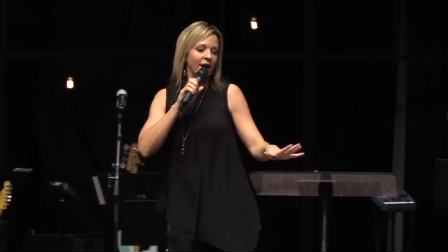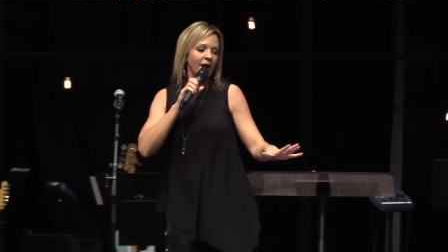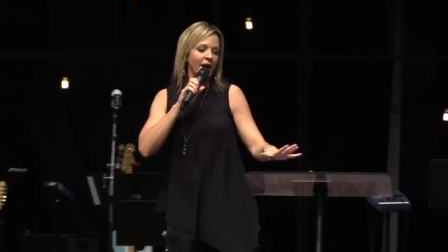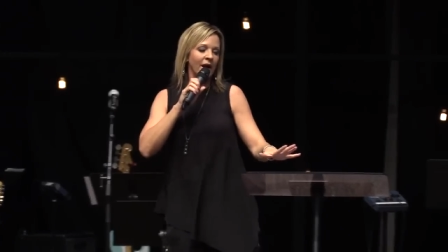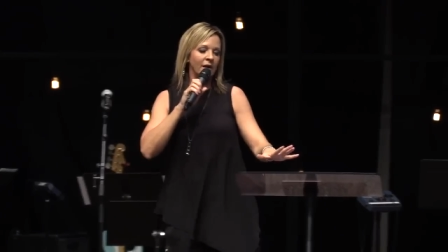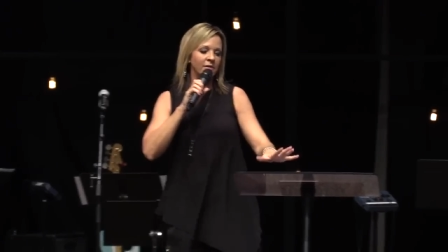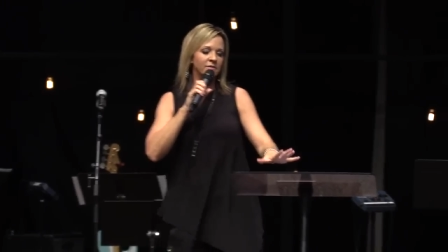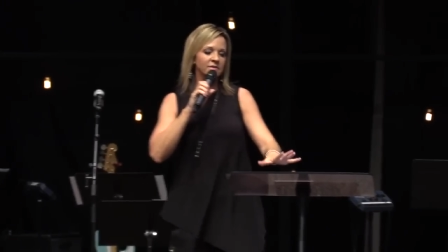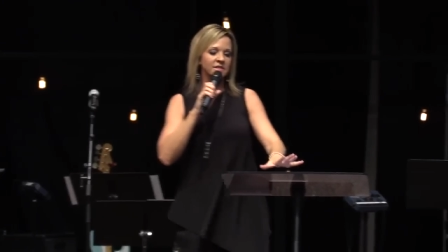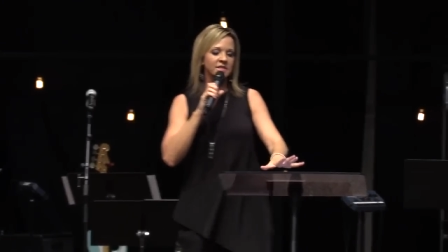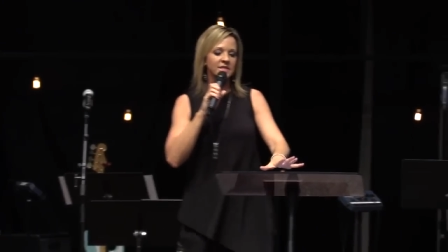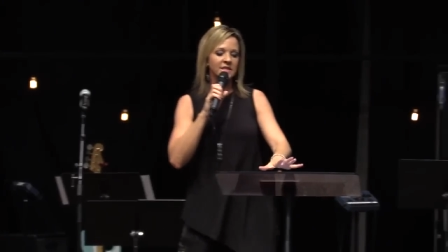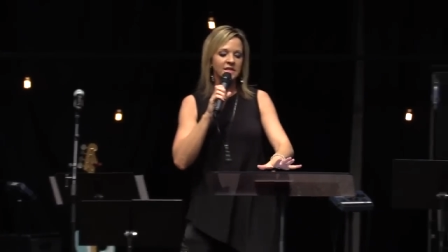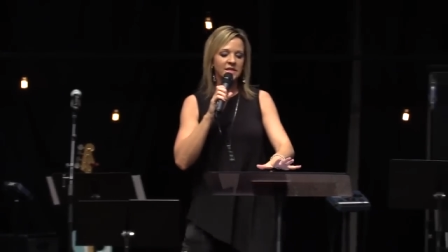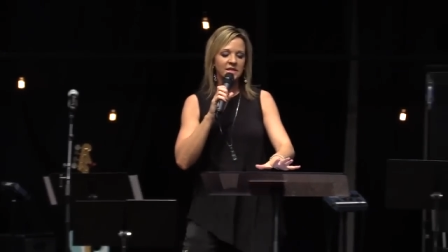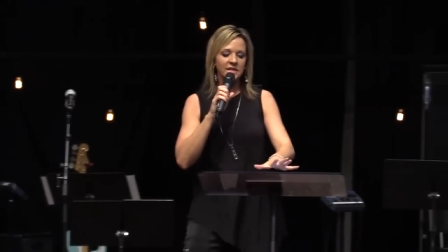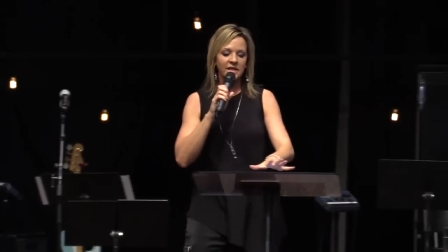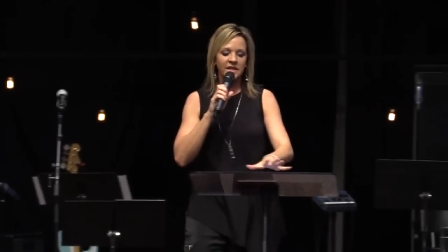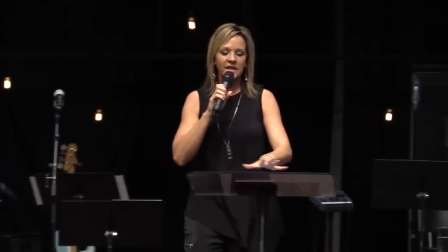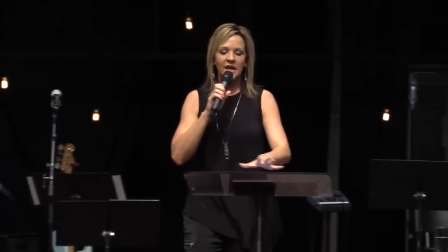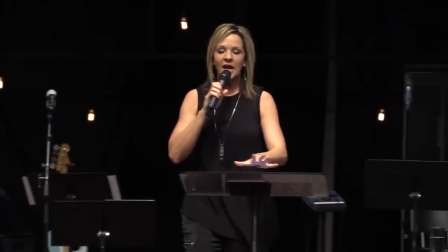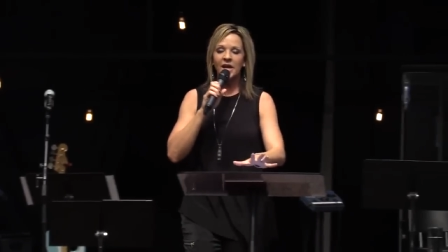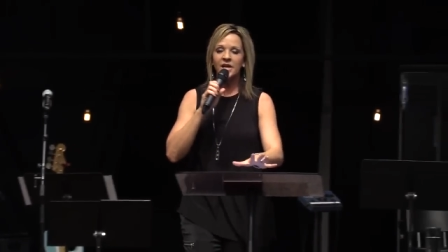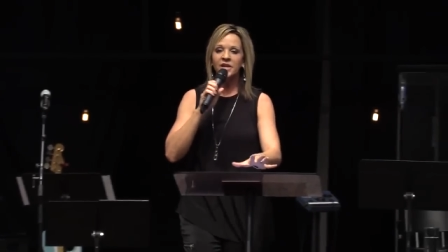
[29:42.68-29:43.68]
I was
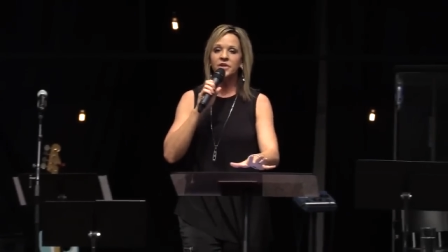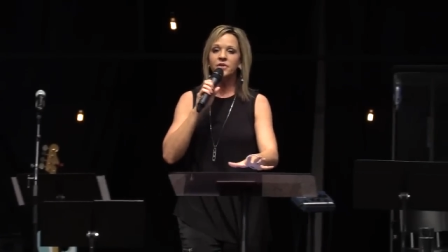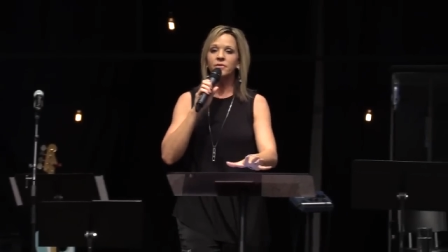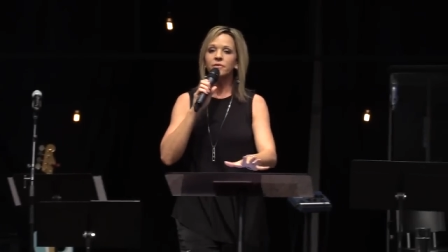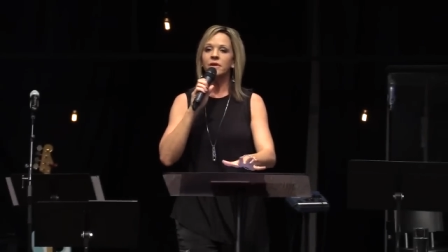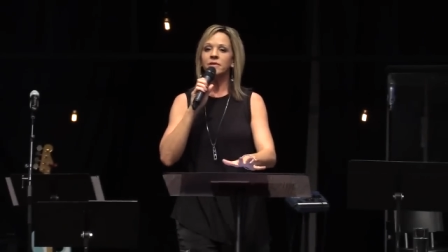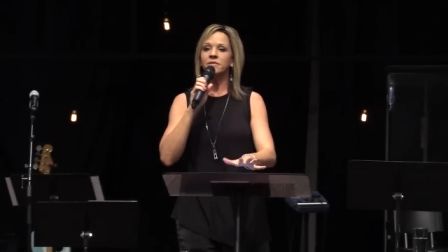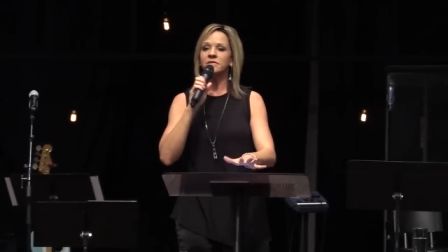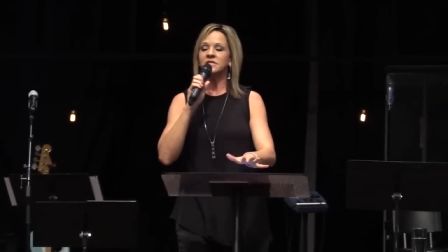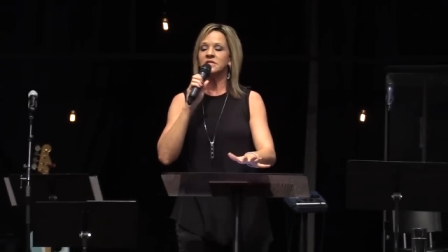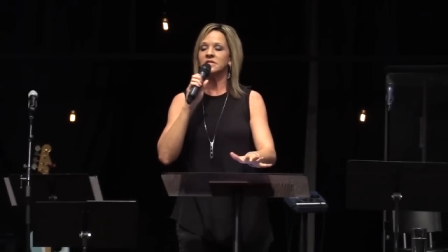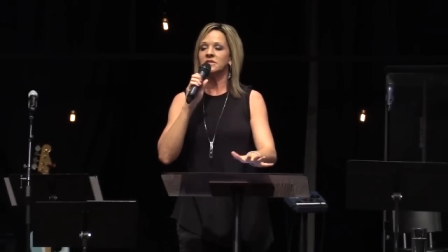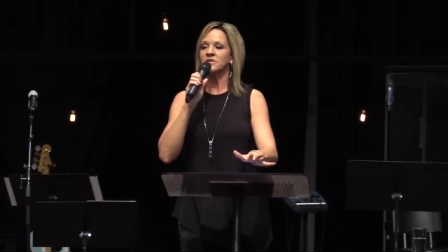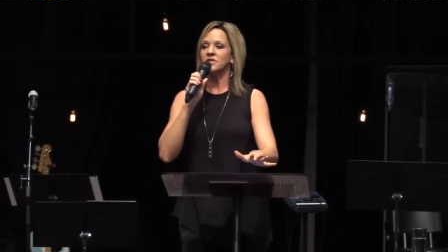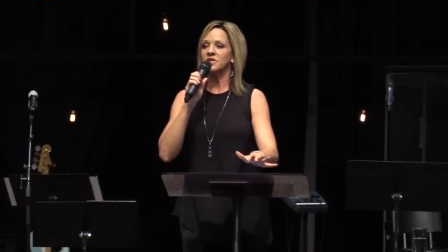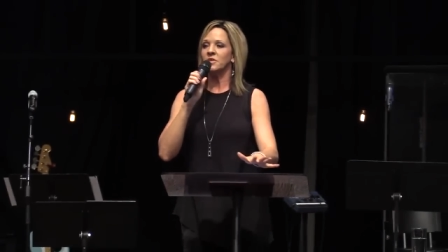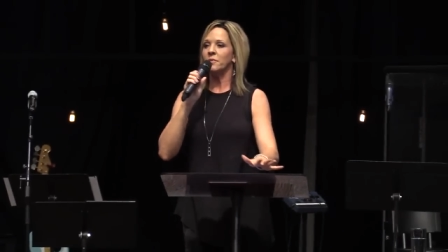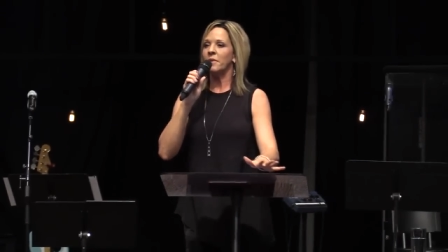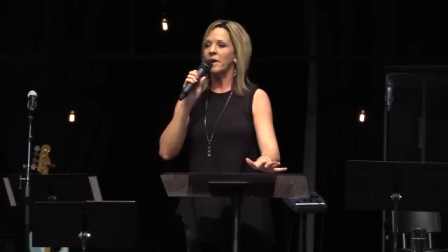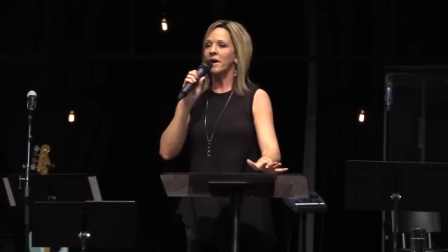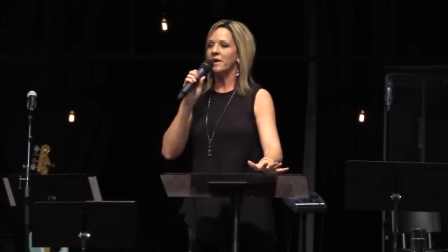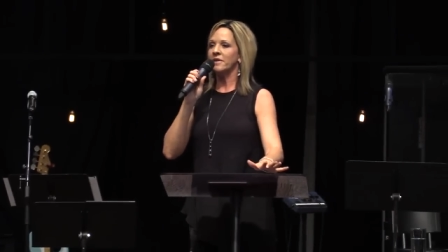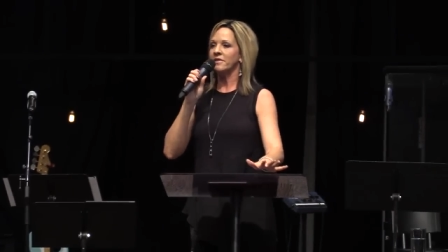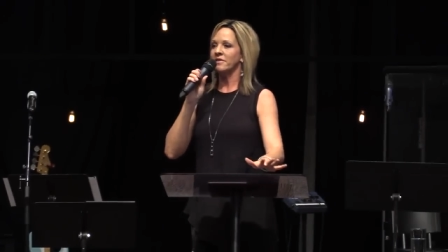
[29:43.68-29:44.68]
dealing, I knew I was dealing with a
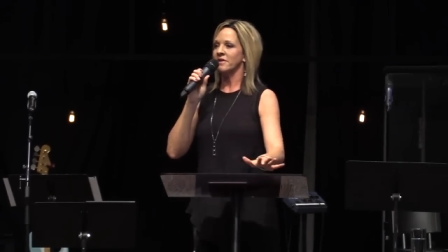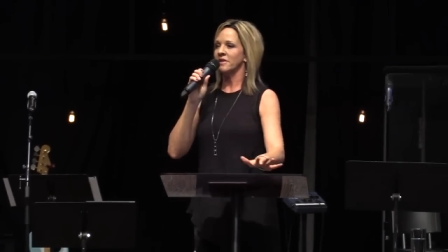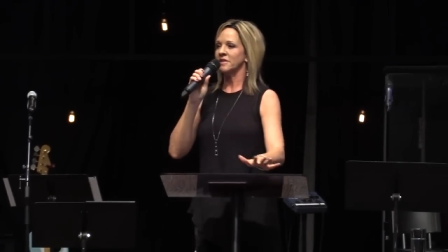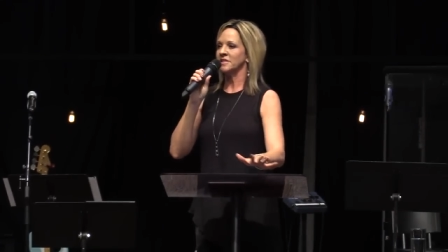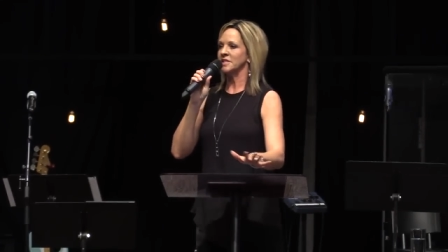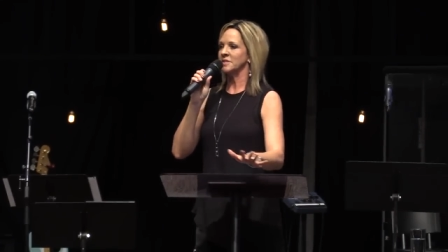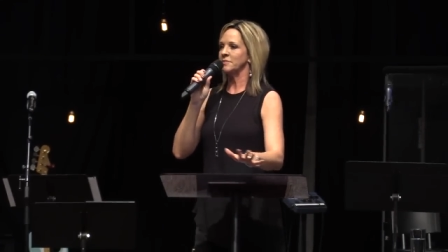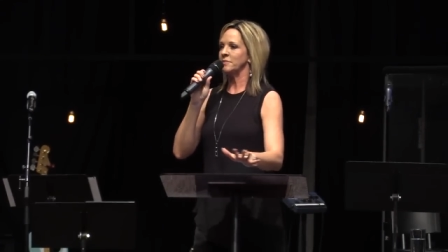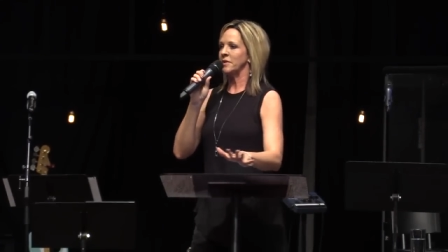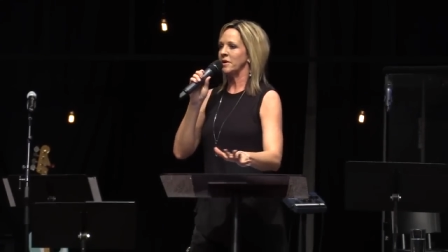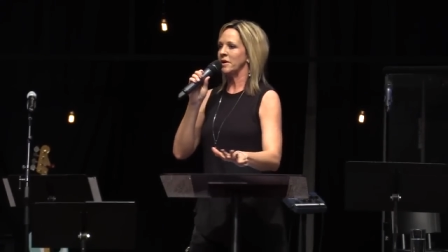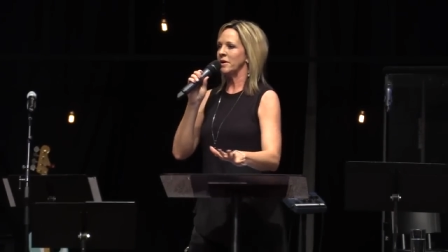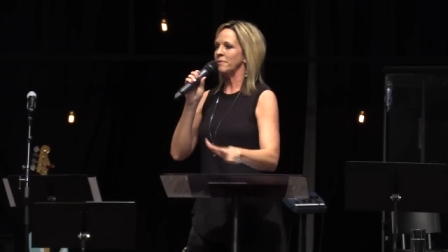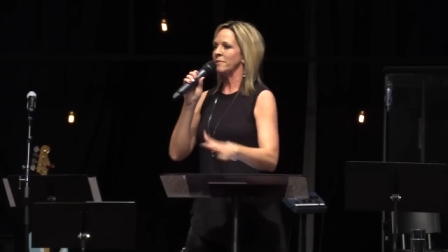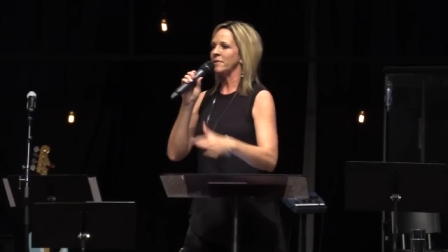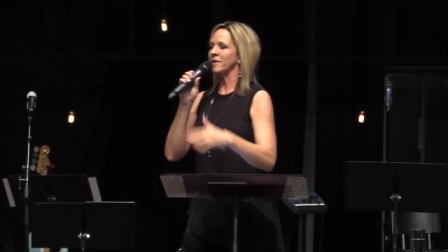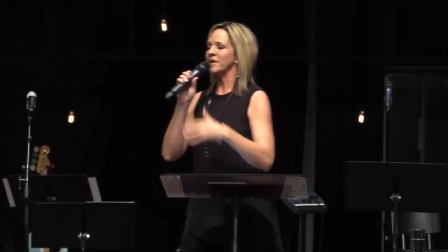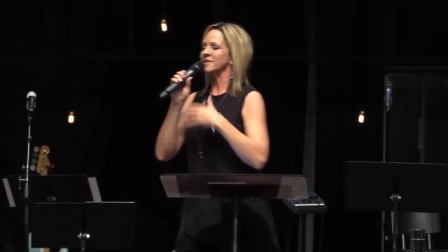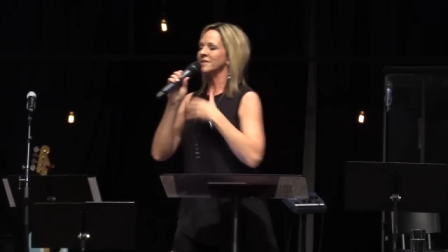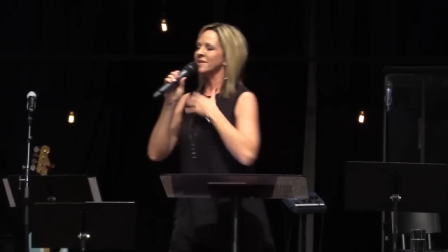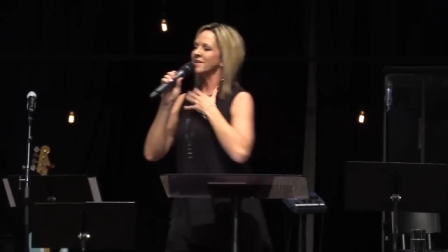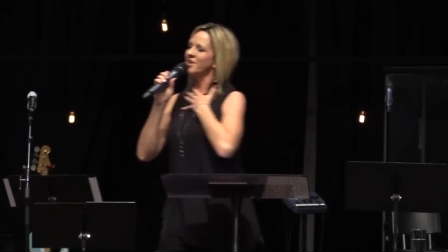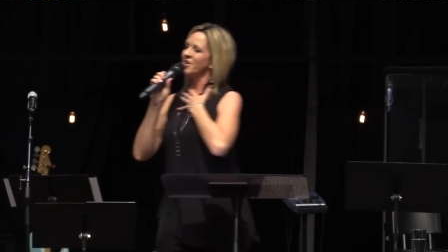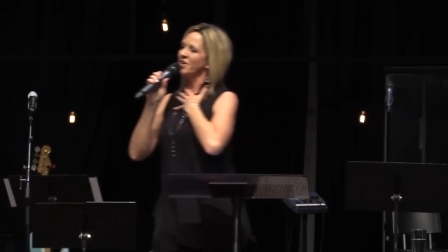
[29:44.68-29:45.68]
python spirit
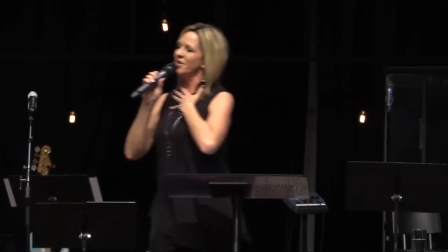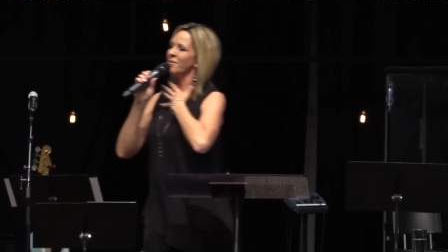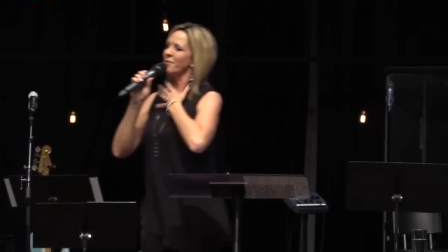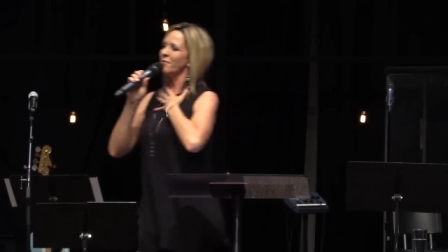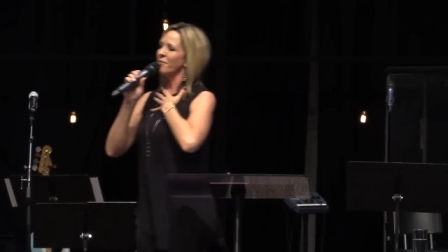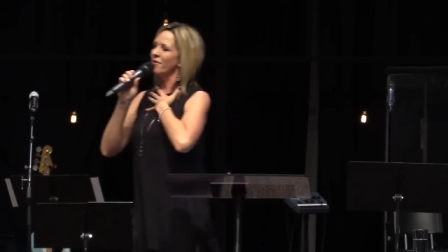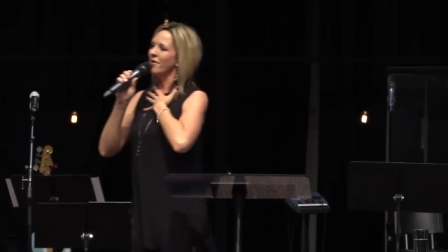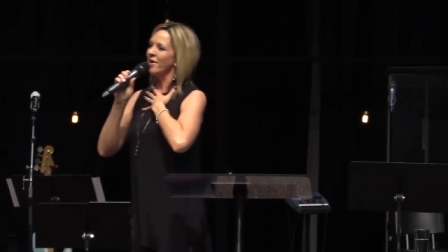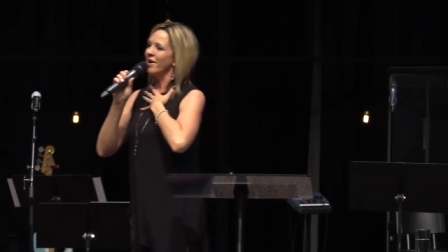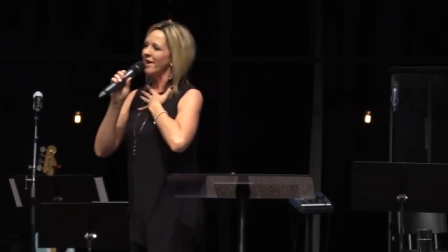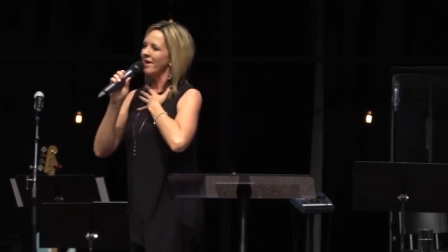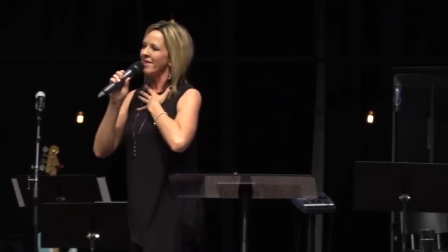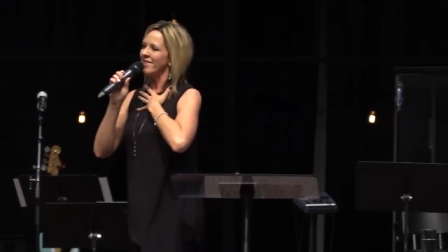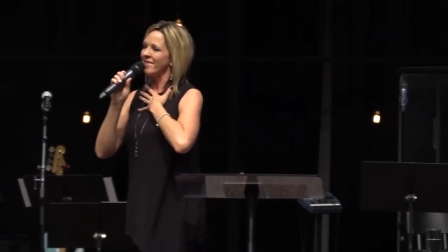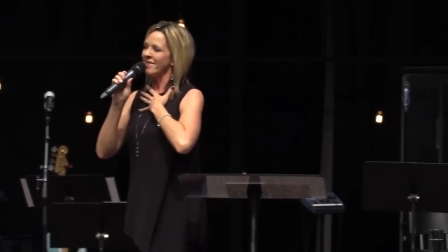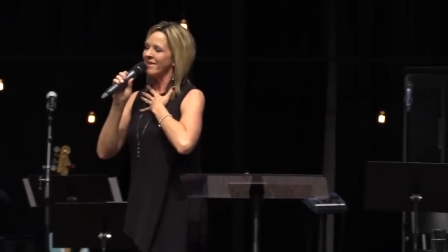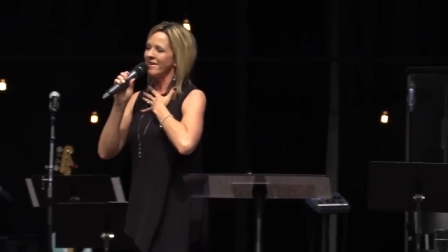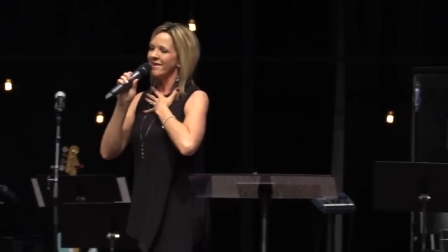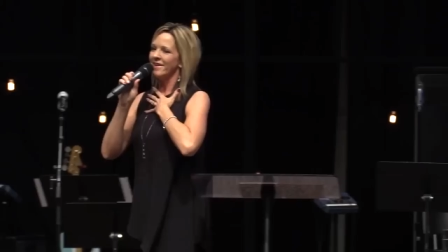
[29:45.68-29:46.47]
because I couldn't breathe.